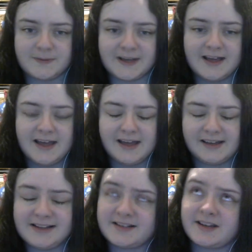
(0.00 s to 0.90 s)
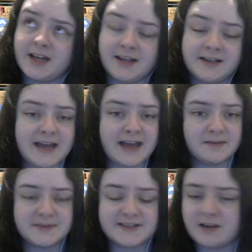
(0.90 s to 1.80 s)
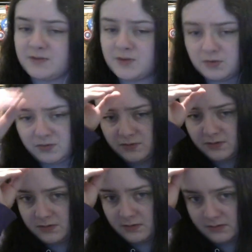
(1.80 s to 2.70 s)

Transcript: but he's gonna get himself caught.